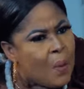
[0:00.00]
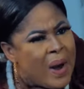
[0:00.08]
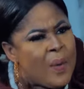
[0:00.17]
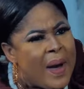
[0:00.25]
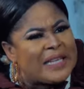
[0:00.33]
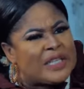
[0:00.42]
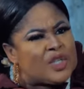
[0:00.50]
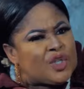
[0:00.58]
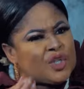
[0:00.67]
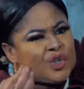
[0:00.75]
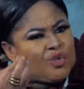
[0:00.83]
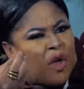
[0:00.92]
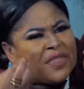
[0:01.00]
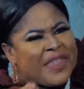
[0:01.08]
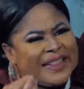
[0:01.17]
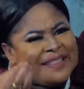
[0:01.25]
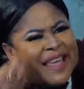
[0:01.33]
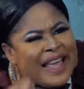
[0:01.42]
When you were
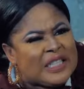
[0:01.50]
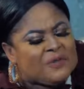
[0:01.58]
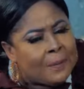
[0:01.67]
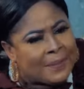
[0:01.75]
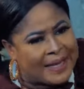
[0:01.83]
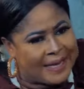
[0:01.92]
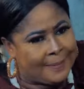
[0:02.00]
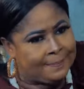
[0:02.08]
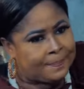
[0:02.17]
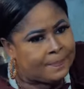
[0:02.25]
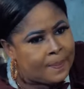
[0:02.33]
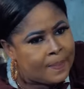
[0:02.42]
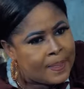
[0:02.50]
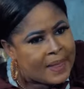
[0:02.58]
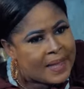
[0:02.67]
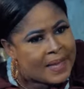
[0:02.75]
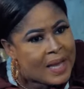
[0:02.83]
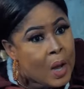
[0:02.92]
extorting things from him,
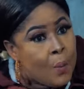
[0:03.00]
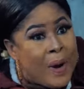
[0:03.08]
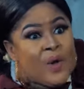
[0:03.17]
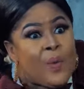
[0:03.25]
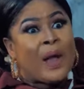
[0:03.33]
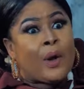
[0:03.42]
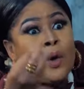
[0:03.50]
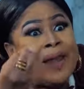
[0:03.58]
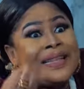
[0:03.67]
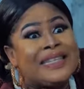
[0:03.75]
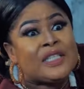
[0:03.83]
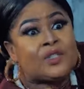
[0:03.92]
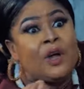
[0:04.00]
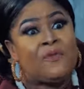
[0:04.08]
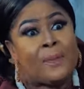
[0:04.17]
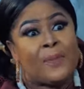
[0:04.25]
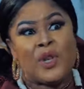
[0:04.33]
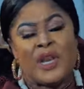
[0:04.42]
when you were collecting stuff
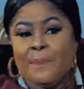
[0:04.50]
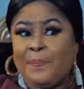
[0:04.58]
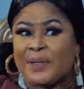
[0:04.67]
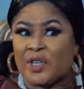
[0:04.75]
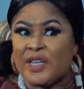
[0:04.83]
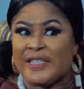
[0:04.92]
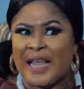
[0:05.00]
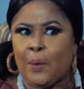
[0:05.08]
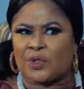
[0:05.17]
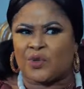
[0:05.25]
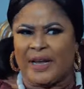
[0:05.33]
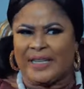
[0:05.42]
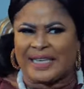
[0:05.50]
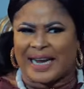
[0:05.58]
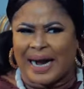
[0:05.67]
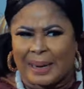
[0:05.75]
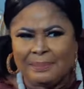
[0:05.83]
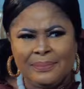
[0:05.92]
from him, you didn't picture this day was going to
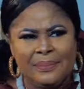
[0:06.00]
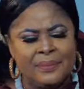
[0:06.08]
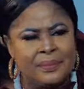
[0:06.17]
come?